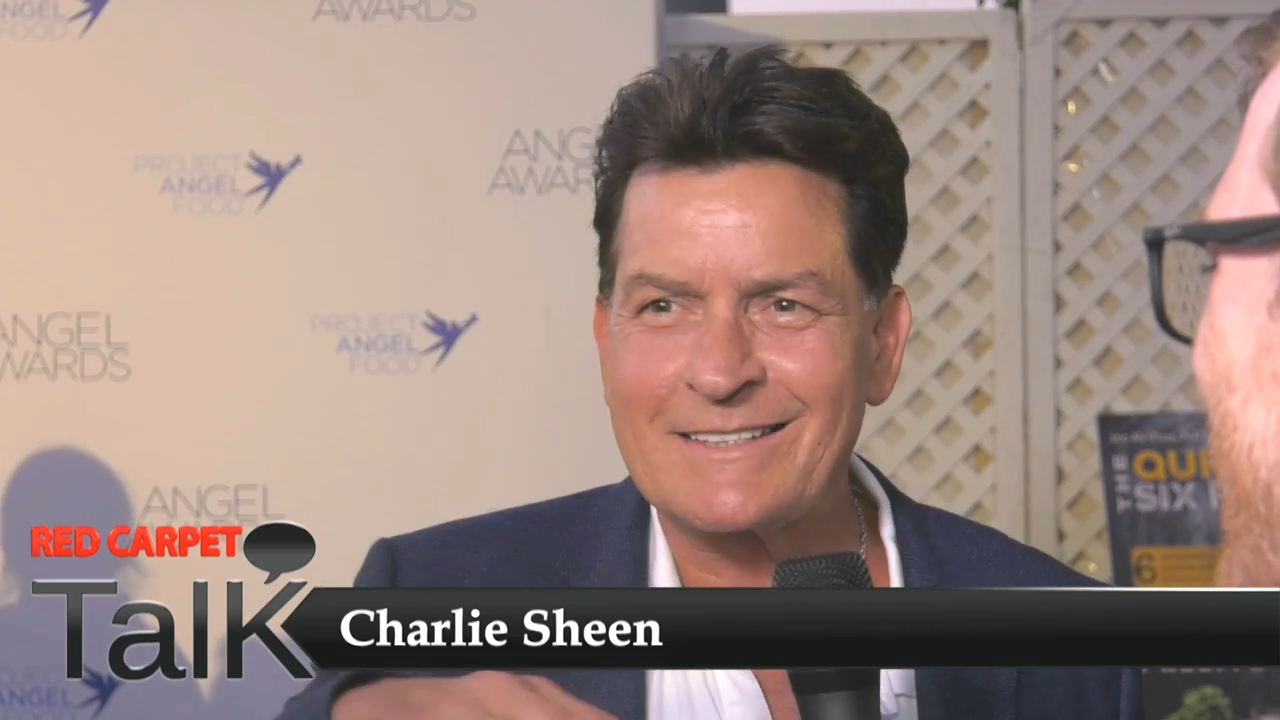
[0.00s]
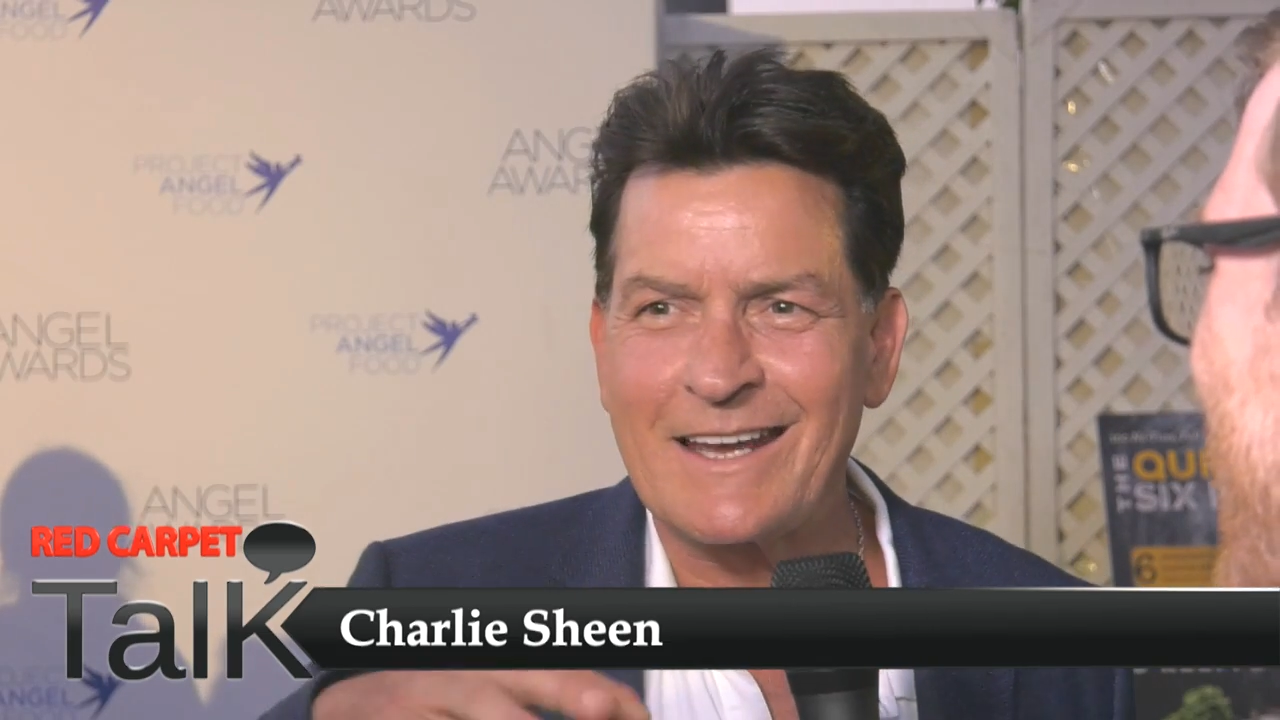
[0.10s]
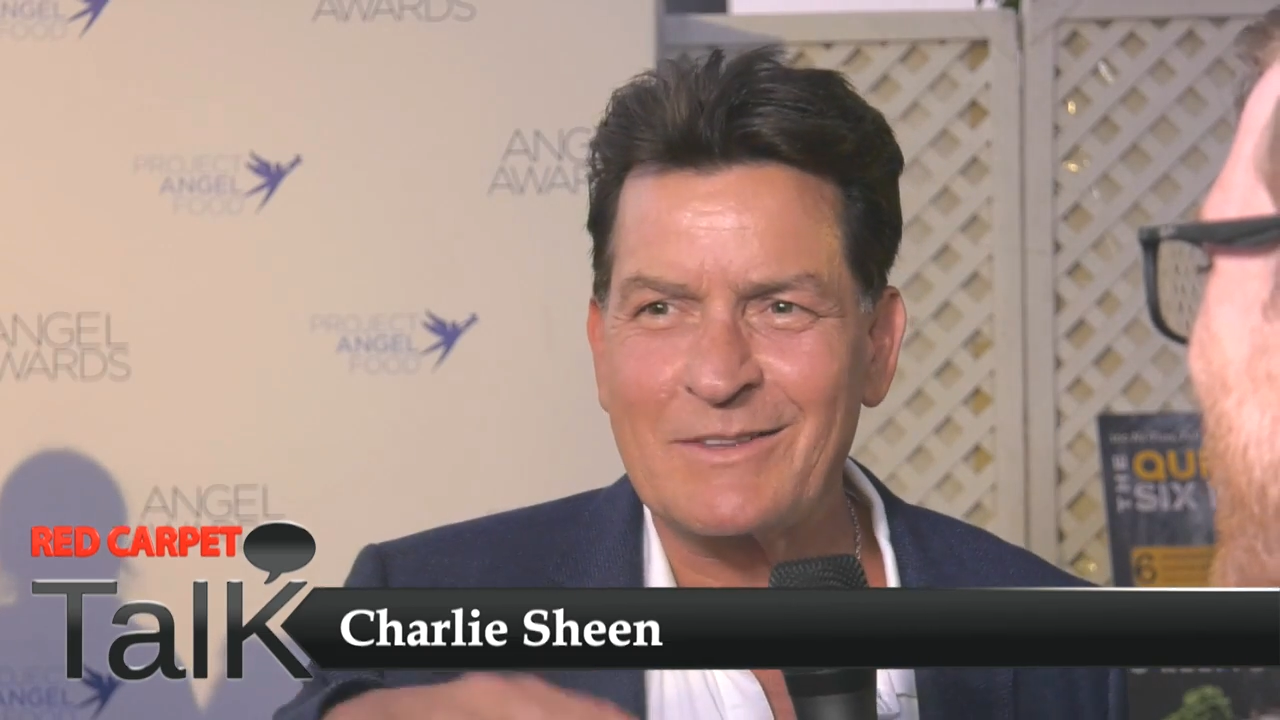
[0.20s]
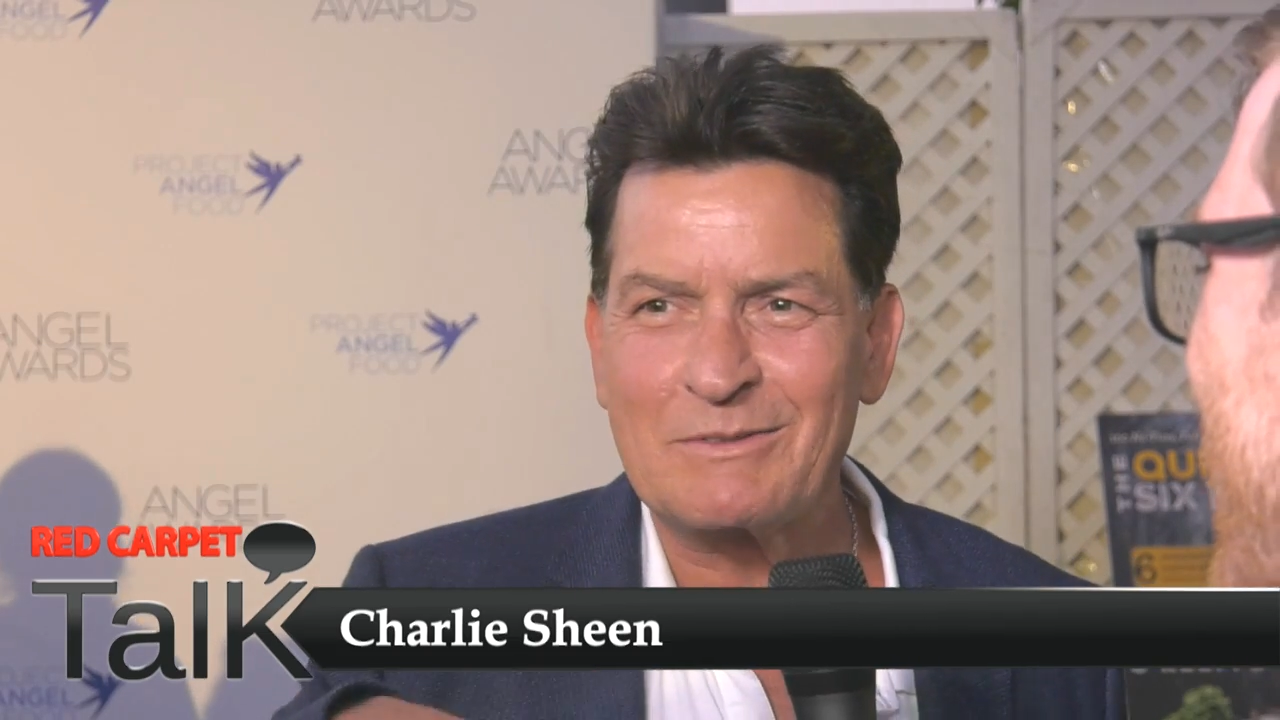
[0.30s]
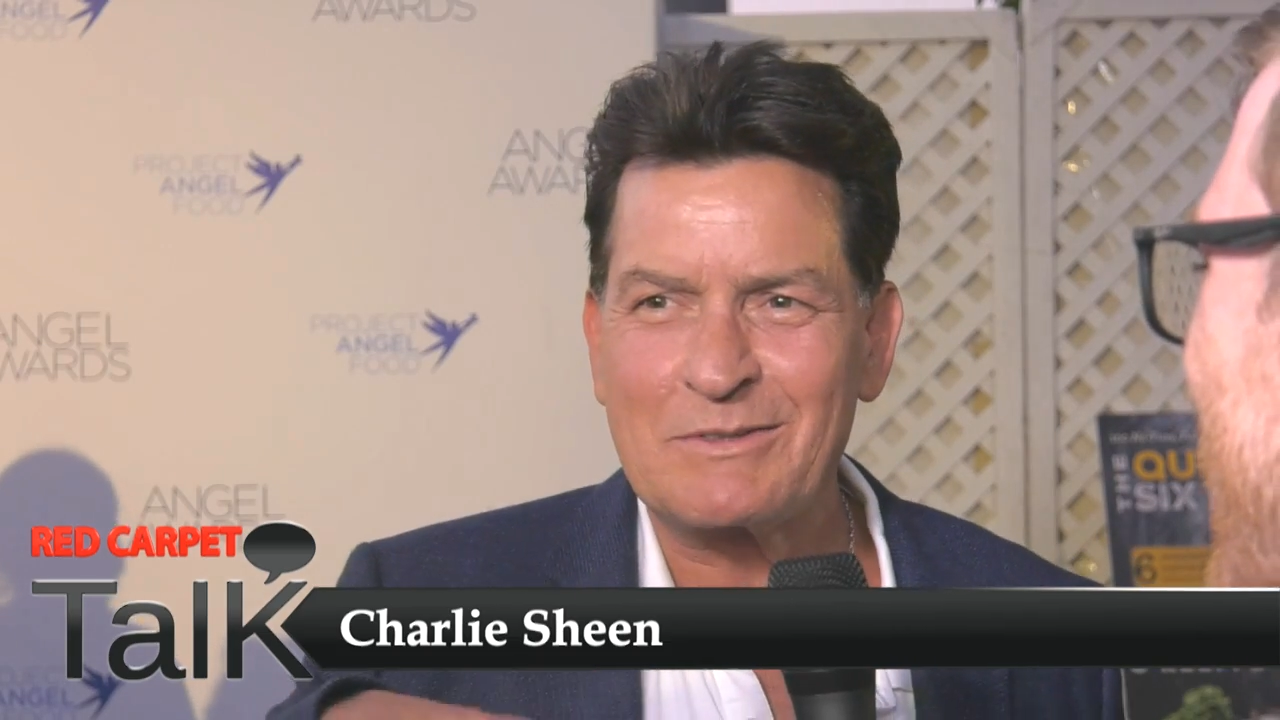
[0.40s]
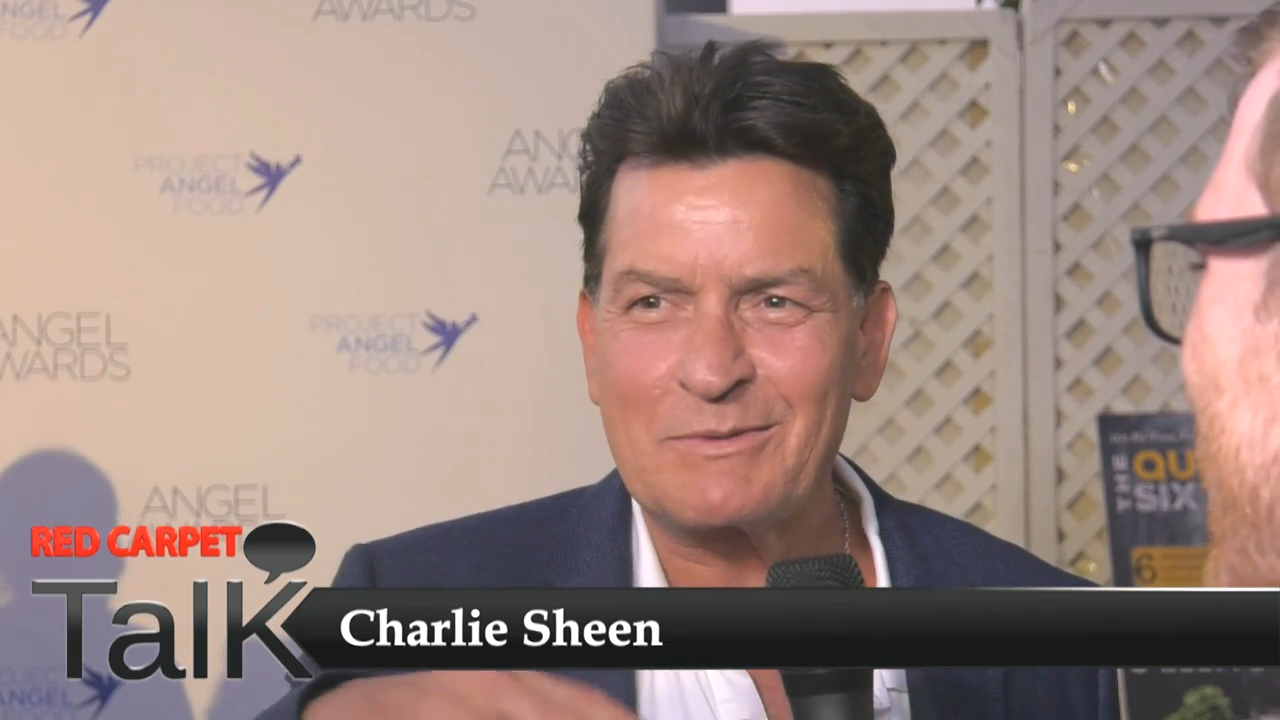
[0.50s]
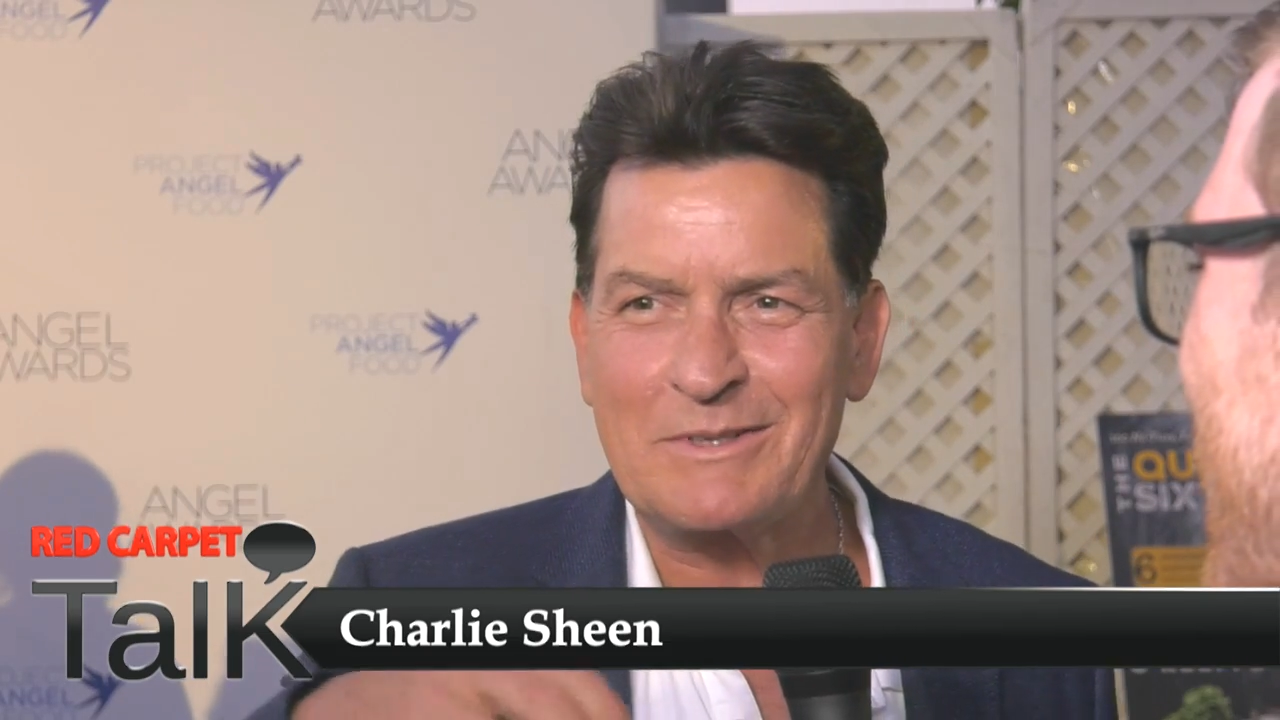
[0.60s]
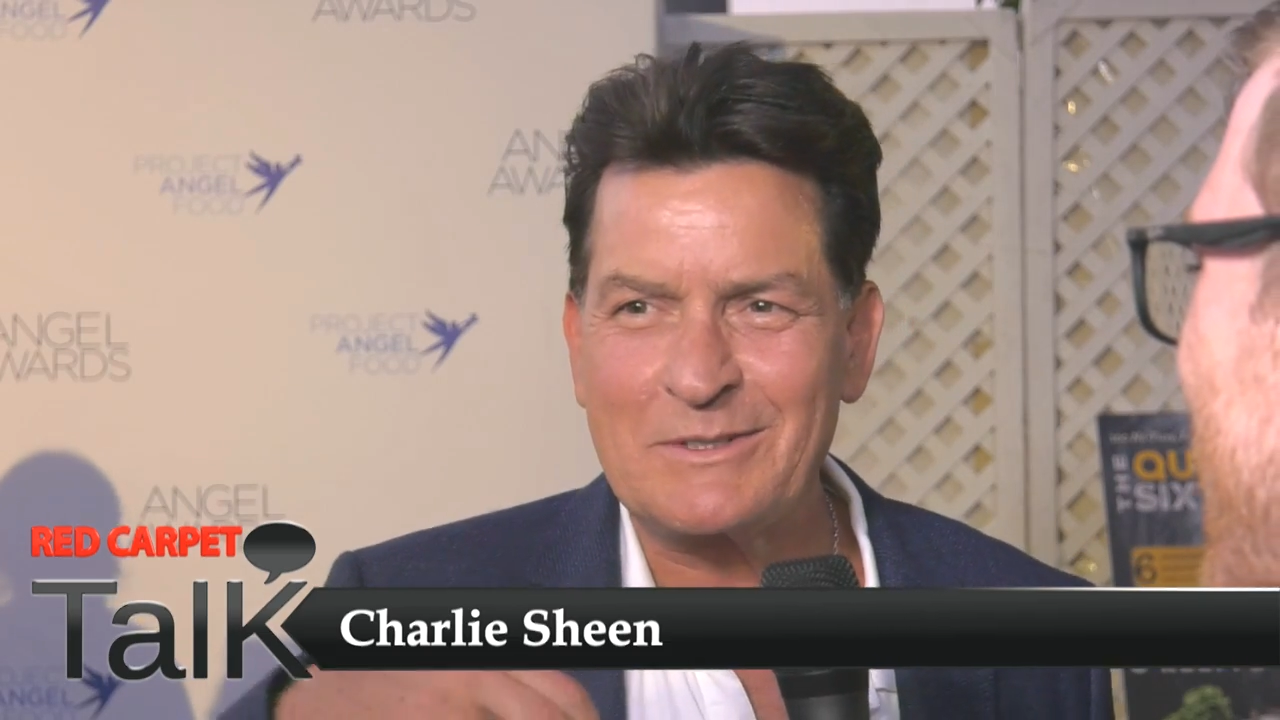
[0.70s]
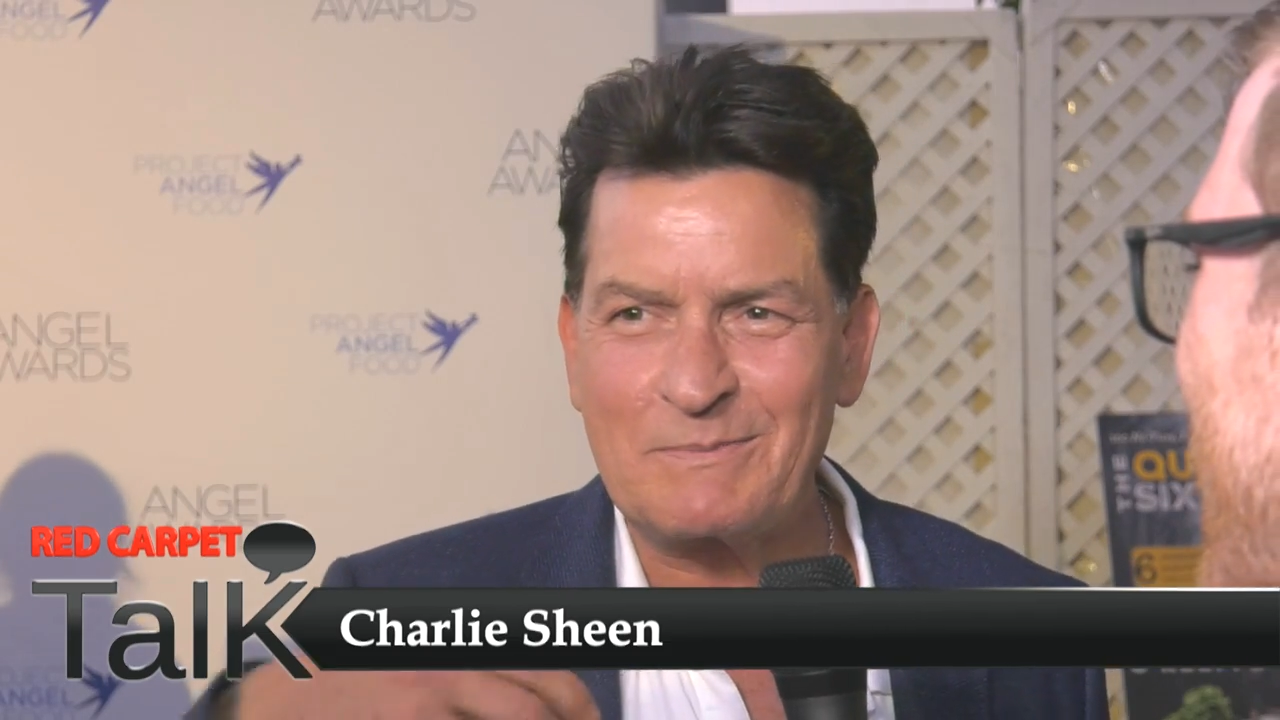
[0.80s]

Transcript: say there's three